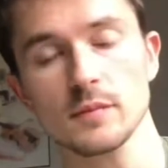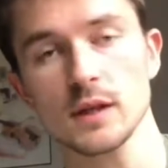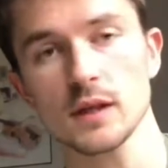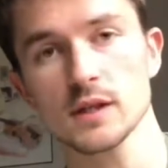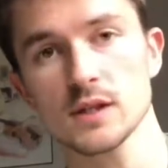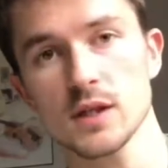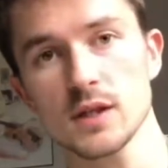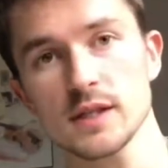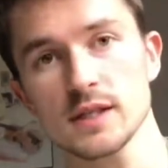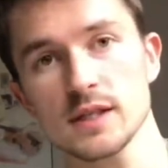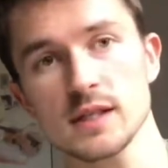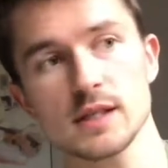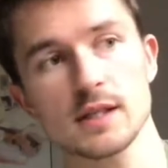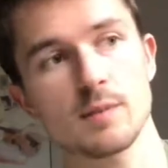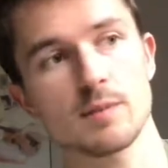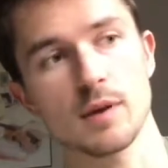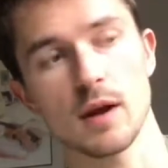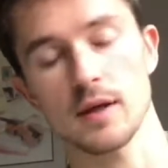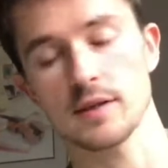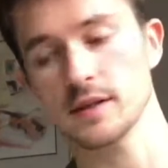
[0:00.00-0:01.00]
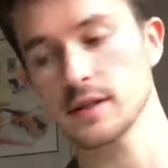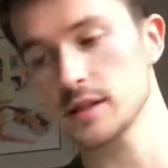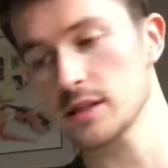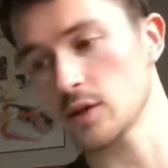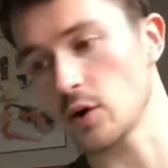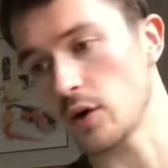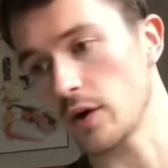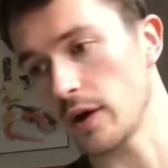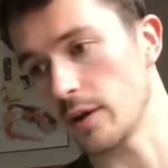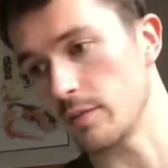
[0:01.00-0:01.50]
So this is the plant. This is
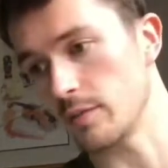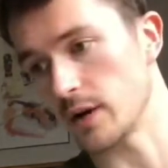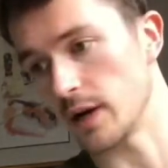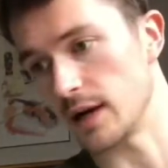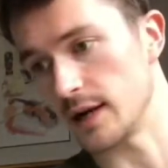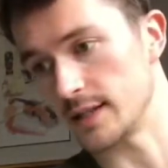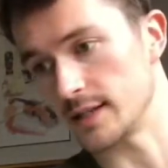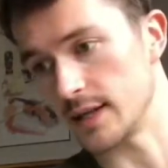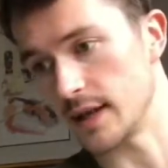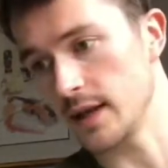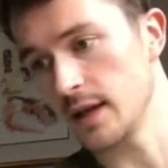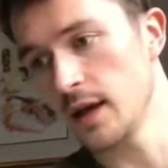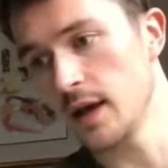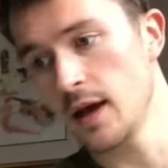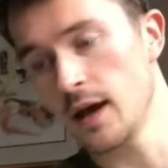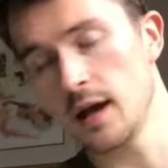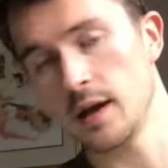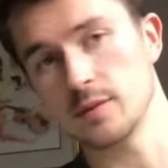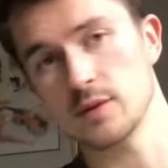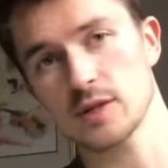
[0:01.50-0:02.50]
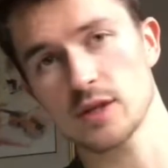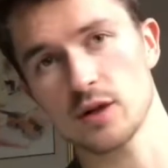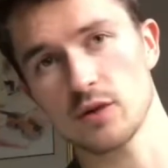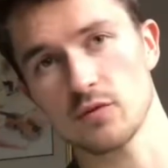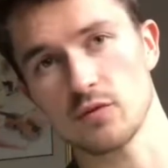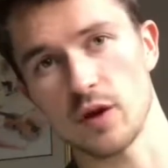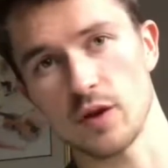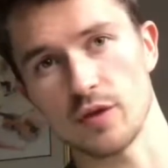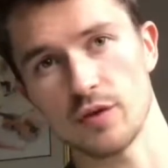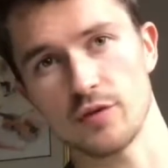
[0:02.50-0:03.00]
a Hoya imbricata. I'm just going to
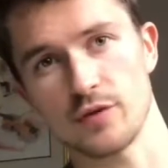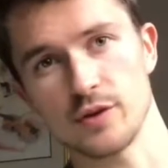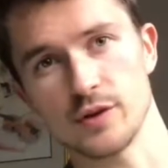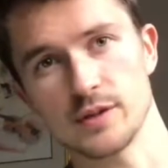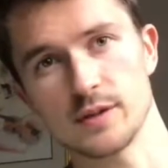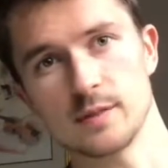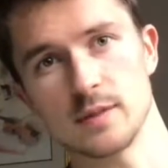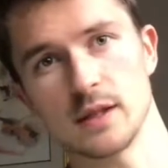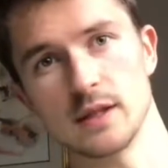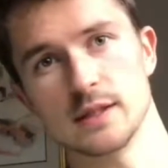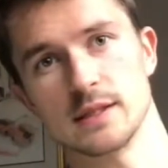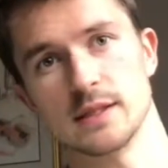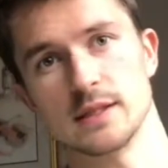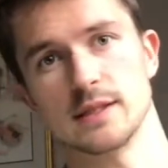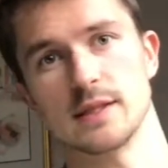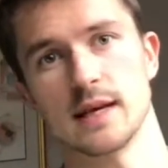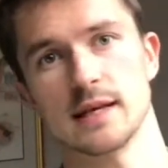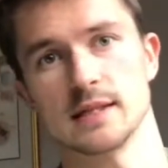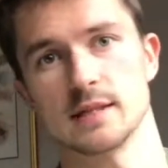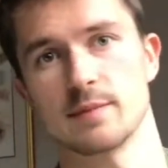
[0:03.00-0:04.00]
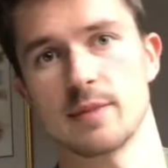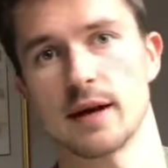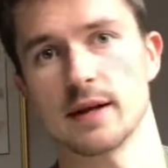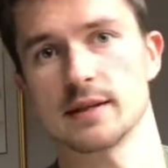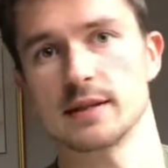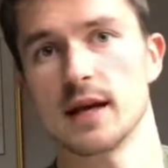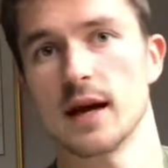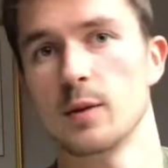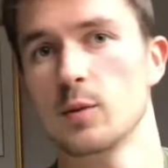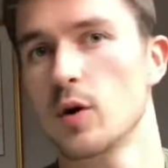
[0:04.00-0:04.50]
run through some little details
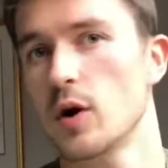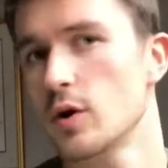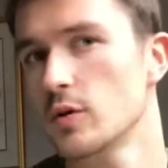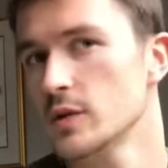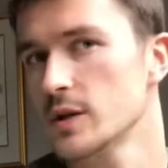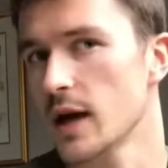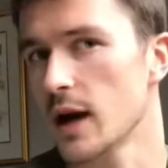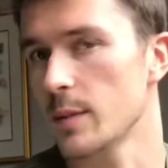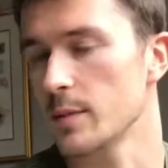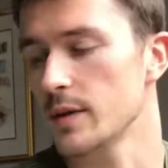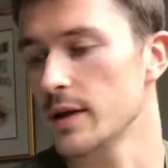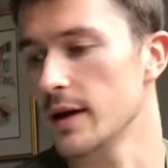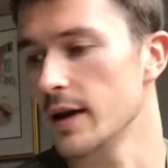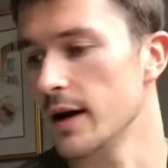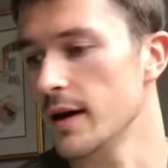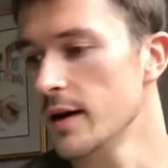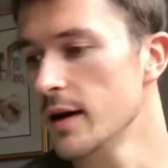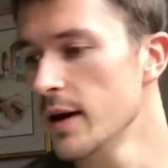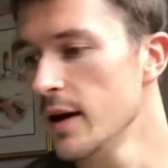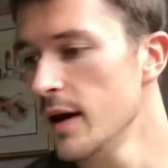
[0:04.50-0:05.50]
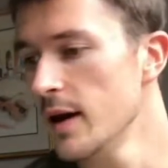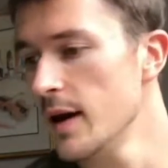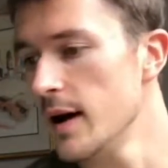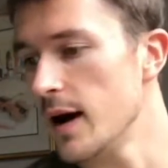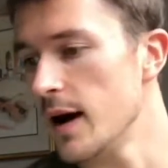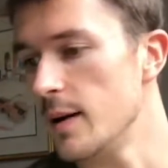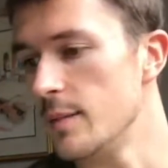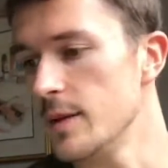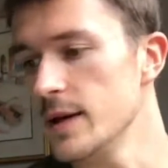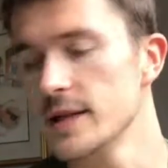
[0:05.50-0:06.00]
about it. I will hold it up here.
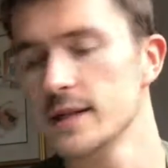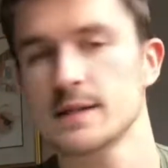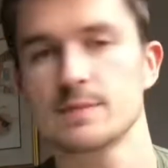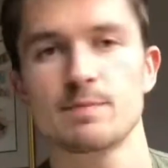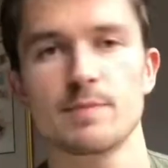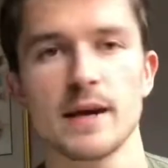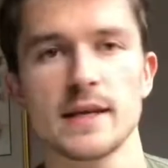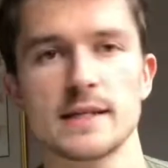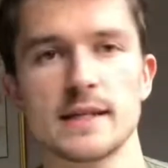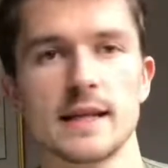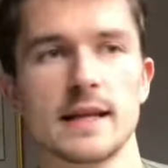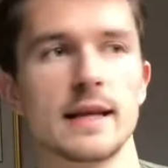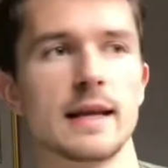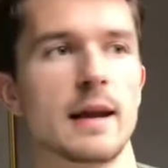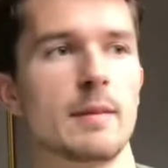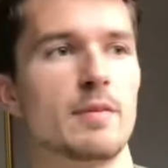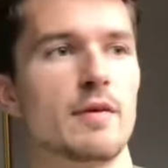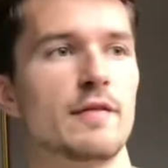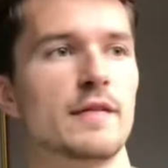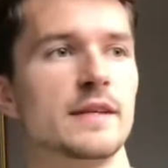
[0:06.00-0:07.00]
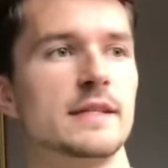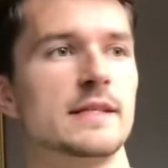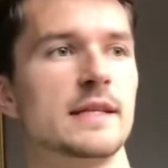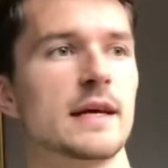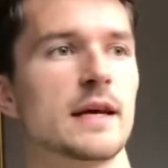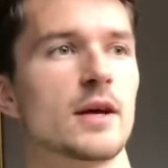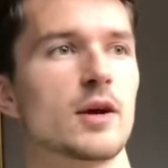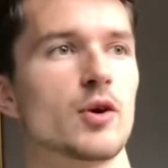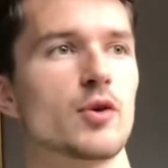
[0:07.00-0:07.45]
It's basically an epiphytic